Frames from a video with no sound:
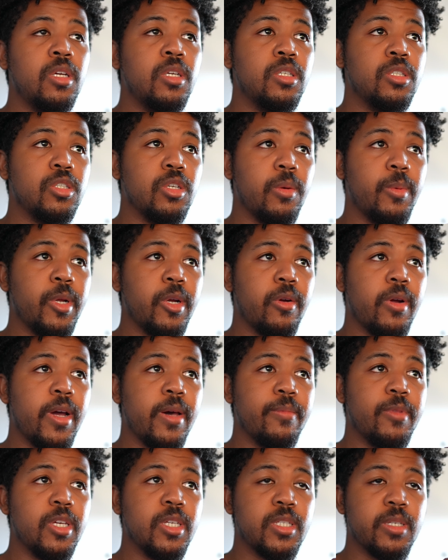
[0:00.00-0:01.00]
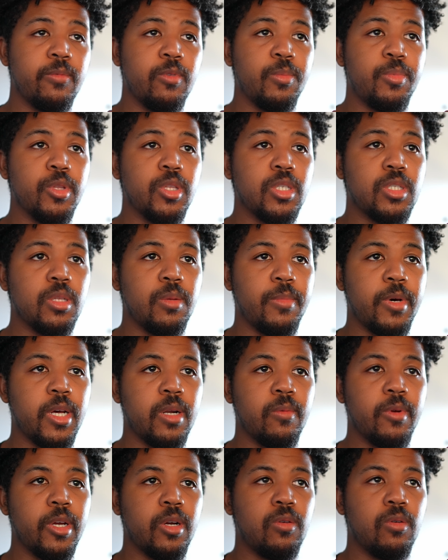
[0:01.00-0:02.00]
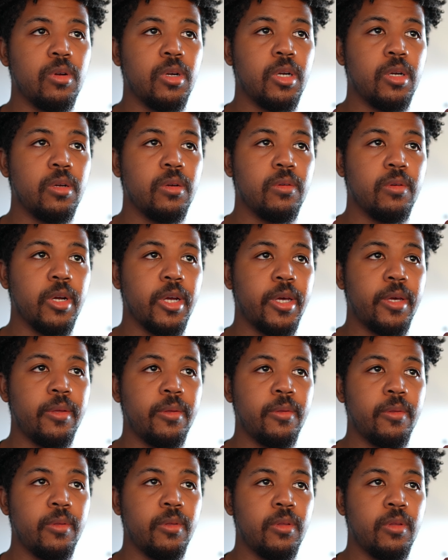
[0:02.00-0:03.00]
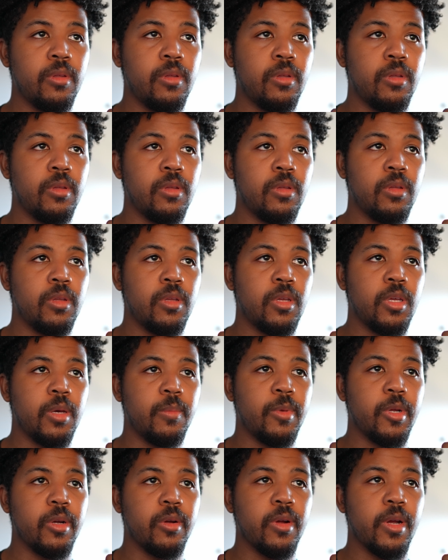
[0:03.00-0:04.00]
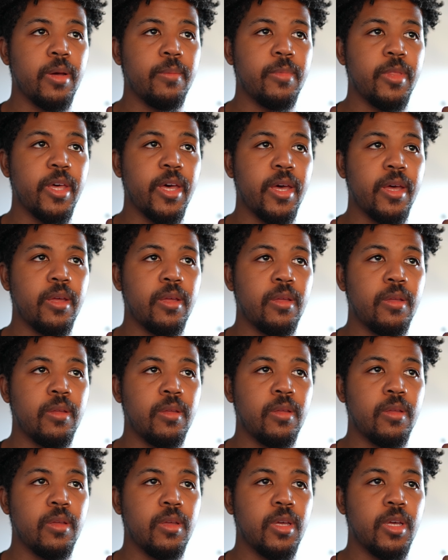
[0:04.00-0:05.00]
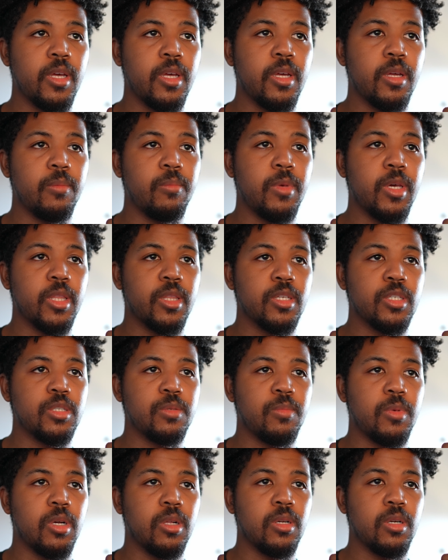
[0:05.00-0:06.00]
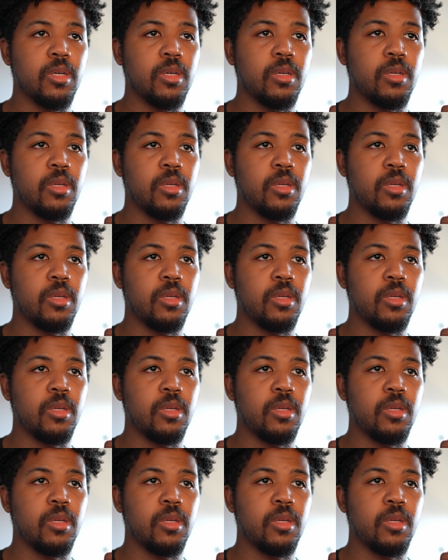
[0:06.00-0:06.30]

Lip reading: So I'm going to grab this. I'm going to put this in the bottom right corner, right? I'm going to grab that and make this smaller.